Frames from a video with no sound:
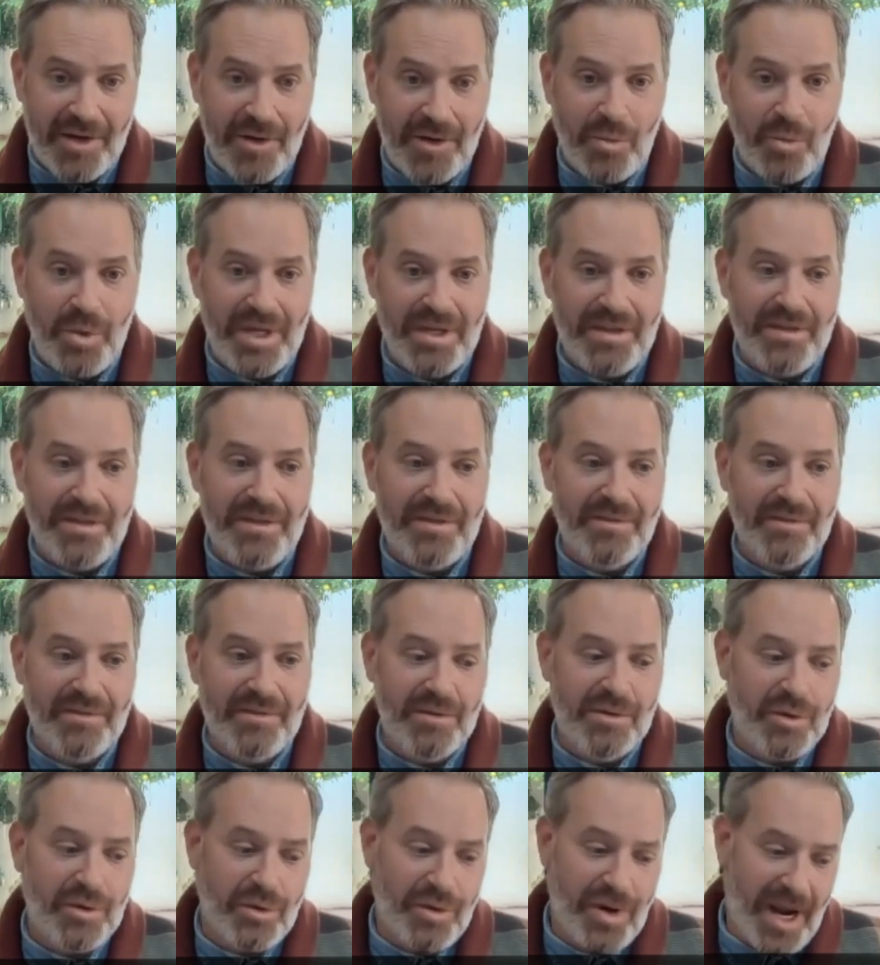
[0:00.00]
we
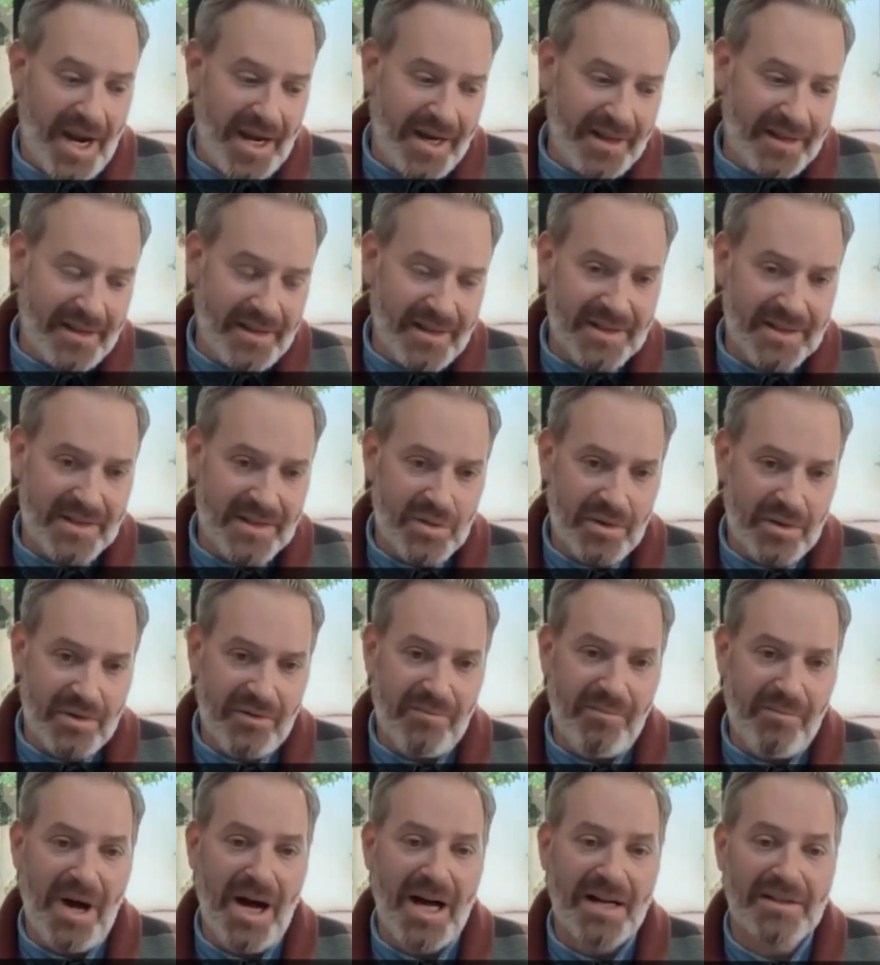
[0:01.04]
created this sort of
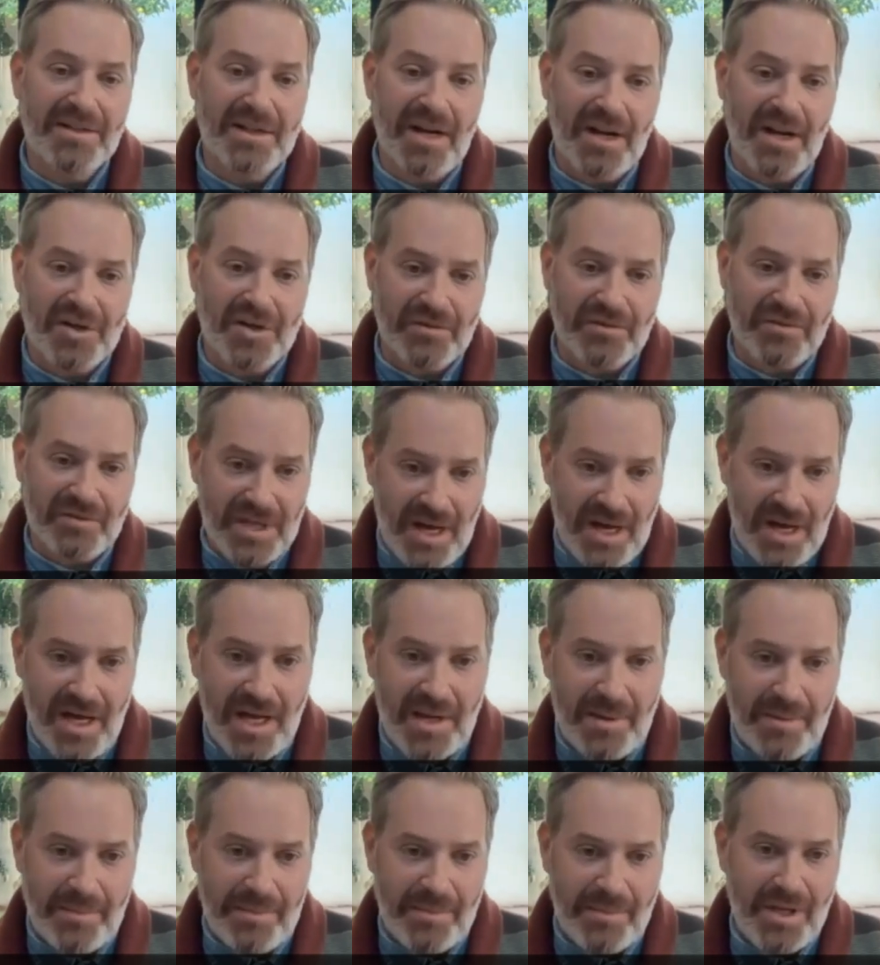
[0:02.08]
montage of
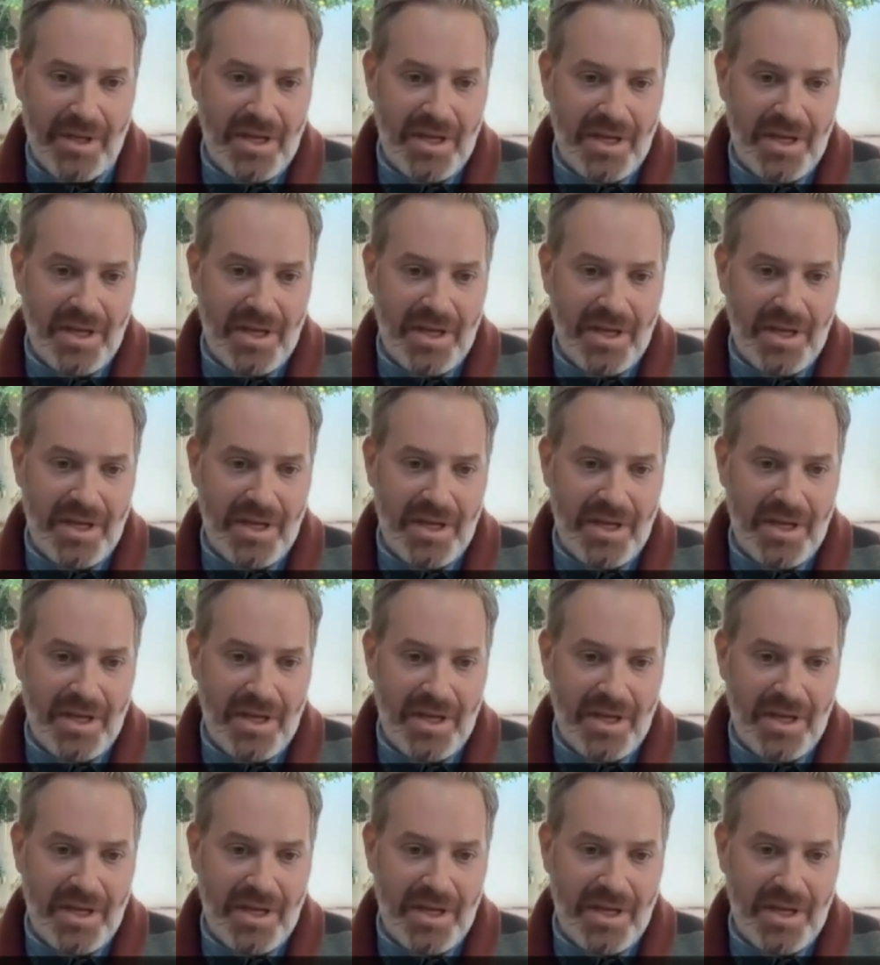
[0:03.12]
time.